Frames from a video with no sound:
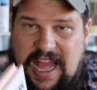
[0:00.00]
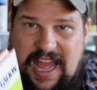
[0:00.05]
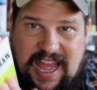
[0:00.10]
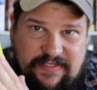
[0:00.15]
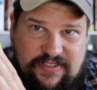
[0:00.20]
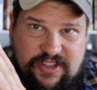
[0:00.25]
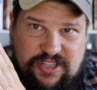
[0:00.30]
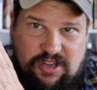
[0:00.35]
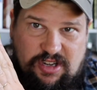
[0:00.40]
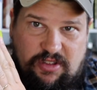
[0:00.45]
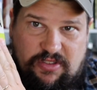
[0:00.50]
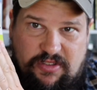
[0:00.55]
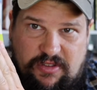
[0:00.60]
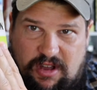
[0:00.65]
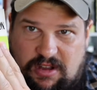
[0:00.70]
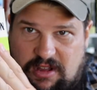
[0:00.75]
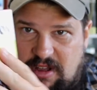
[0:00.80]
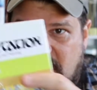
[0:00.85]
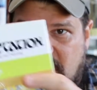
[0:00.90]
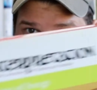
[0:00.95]
have this
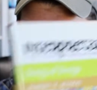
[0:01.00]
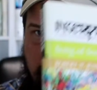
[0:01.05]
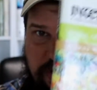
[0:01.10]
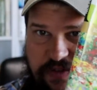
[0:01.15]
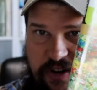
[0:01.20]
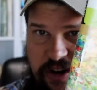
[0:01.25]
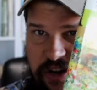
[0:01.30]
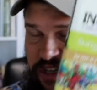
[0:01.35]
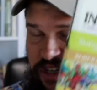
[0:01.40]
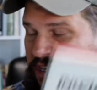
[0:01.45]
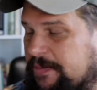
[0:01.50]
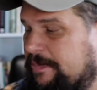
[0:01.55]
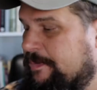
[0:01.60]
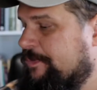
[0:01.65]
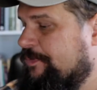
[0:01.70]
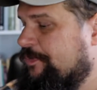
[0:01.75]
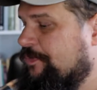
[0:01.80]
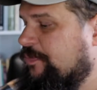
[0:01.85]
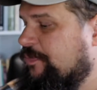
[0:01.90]
on this version.